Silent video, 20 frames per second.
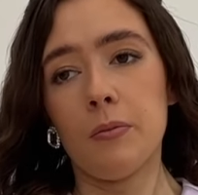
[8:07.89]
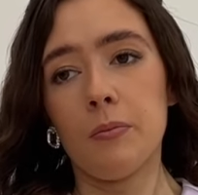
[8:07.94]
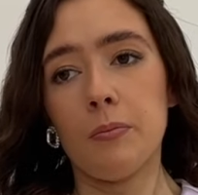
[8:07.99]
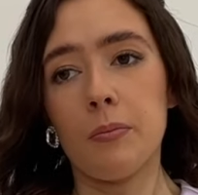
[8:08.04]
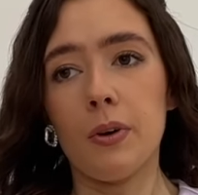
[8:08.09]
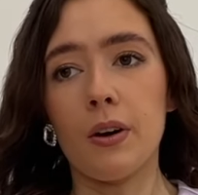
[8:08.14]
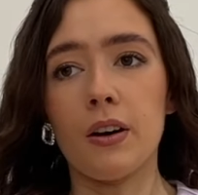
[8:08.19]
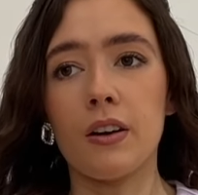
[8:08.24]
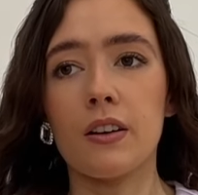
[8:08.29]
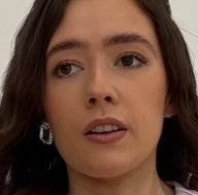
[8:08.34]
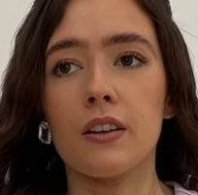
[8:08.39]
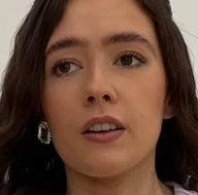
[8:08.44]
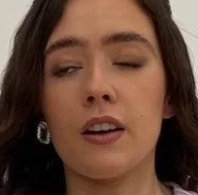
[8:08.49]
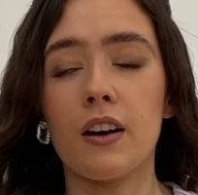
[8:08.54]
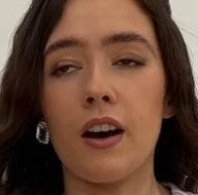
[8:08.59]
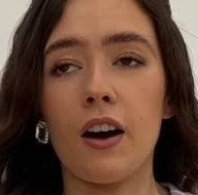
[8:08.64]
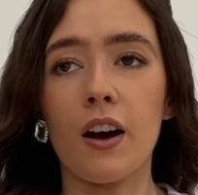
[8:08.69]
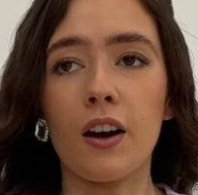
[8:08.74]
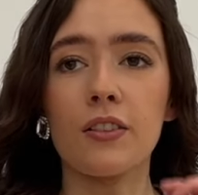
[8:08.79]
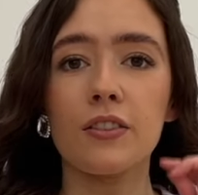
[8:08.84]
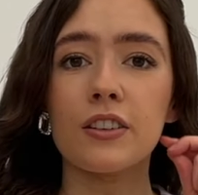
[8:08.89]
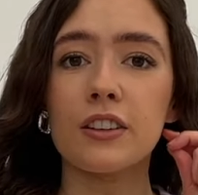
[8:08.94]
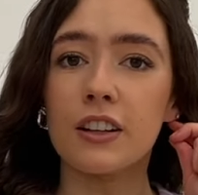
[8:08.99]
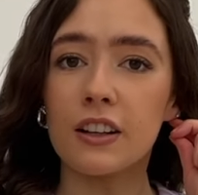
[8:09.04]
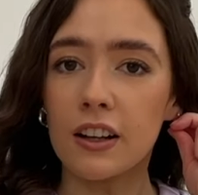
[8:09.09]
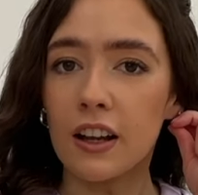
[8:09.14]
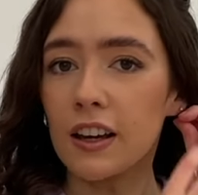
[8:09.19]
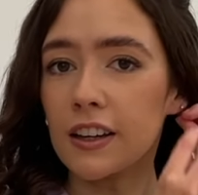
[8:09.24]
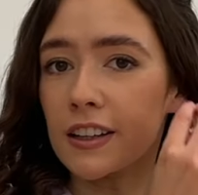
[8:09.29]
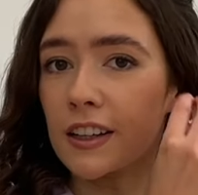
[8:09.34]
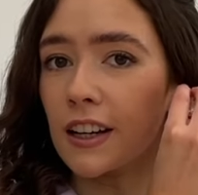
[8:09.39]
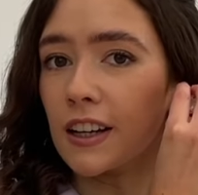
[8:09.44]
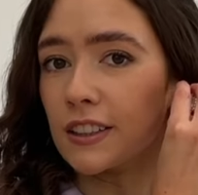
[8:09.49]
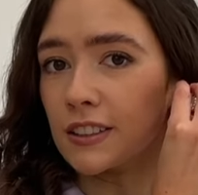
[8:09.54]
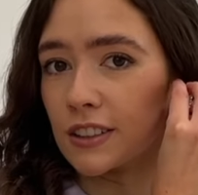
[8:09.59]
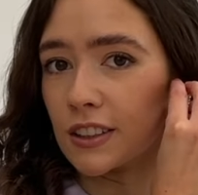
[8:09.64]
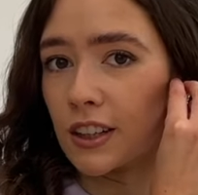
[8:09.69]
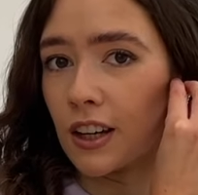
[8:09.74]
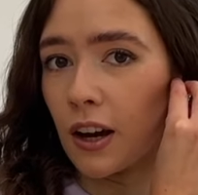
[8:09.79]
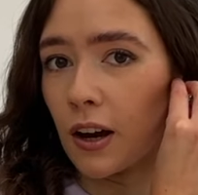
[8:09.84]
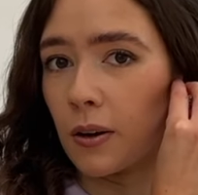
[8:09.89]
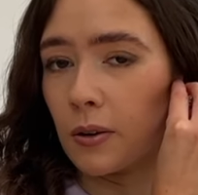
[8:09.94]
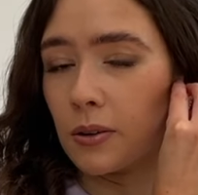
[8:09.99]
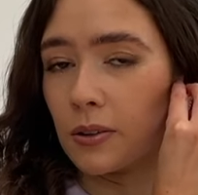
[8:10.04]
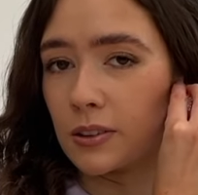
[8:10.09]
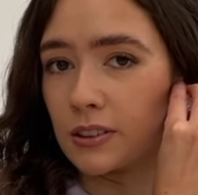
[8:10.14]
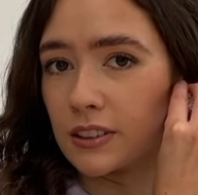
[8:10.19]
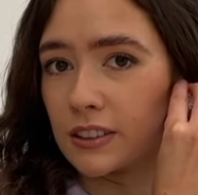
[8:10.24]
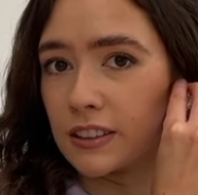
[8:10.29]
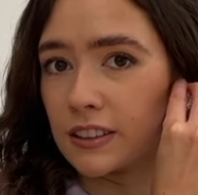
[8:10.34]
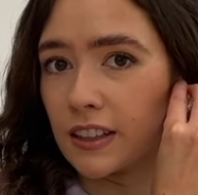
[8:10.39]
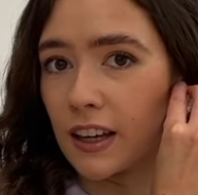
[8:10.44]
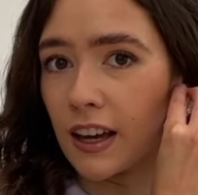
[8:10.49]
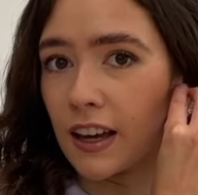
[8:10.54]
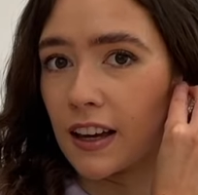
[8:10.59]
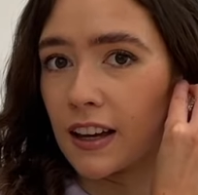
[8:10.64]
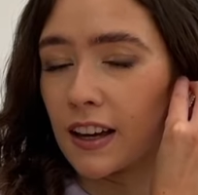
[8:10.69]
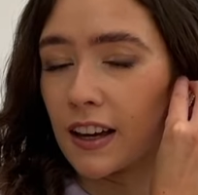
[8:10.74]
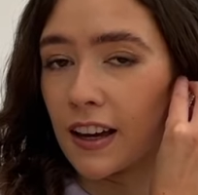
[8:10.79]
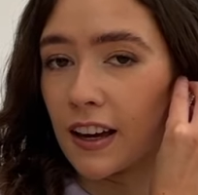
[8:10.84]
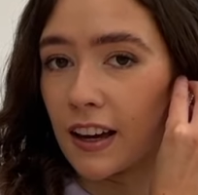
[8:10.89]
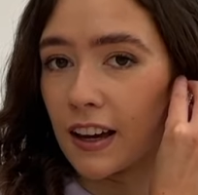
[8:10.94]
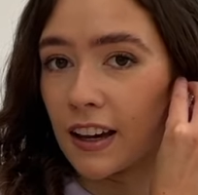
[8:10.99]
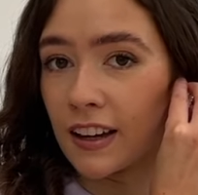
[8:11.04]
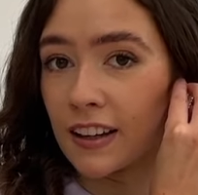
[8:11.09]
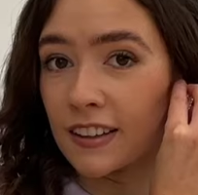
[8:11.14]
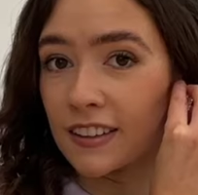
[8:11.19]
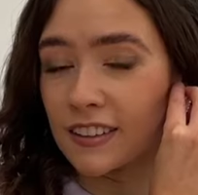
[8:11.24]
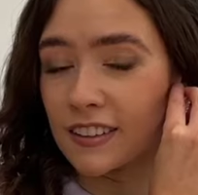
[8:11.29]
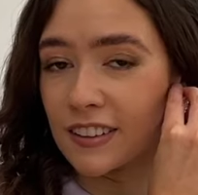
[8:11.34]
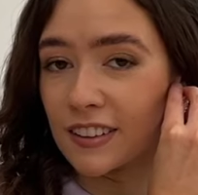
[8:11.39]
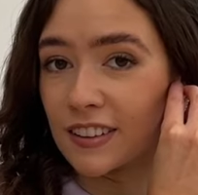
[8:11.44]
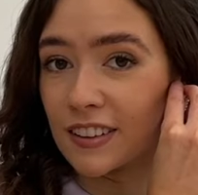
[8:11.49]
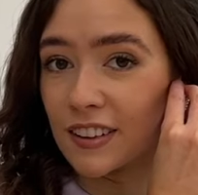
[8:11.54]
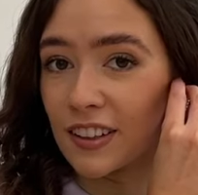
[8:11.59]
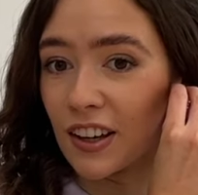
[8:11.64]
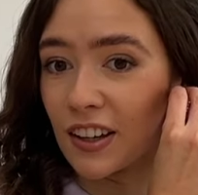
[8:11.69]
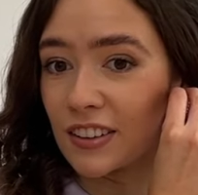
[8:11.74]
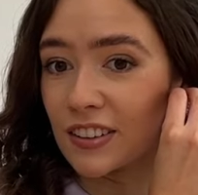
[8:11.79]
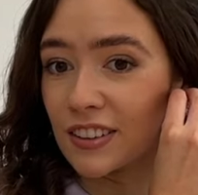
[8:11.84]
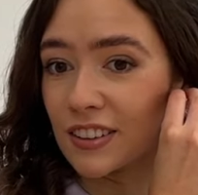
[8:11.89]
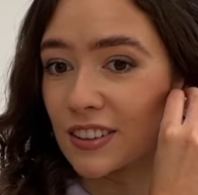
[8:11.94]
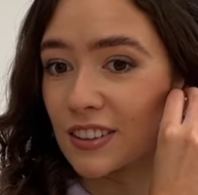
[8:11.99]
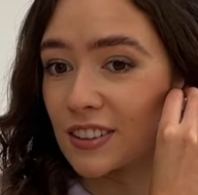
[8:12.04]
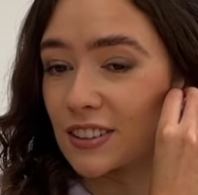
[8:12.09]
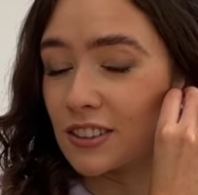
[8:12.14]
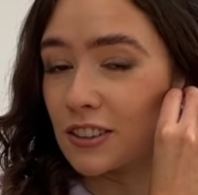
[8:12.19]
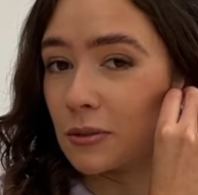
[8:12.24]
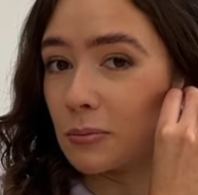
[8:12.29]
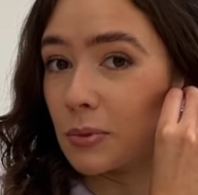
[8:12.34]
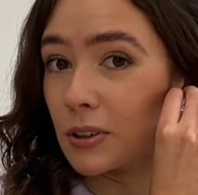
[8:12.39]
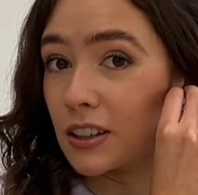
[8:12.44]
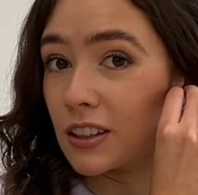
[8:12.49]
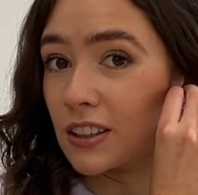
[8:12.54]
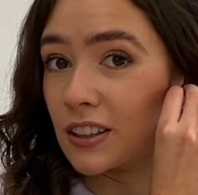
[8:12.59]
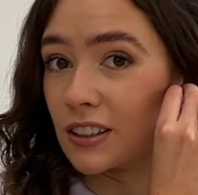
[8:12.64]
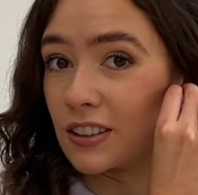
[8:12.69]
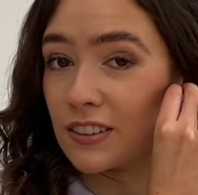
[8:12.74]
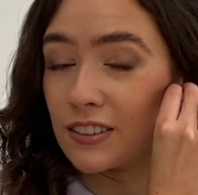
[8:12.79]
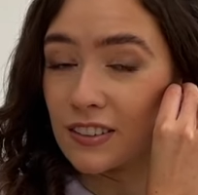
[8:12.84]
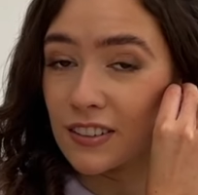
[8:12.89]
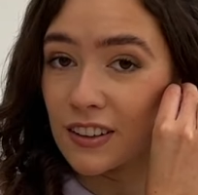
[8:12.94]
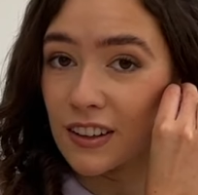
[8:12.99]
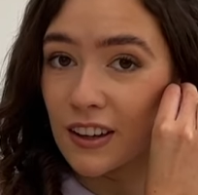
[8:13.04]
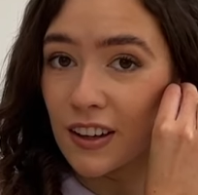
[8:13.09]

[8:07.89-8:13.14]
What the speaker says: But I really like it as a co-ord set, and I think it's super cute.